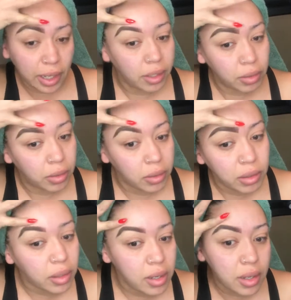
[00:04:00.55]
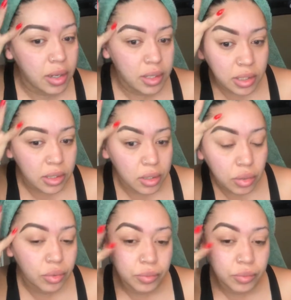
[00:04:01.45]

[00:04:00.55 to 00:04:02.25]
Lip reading: I do this.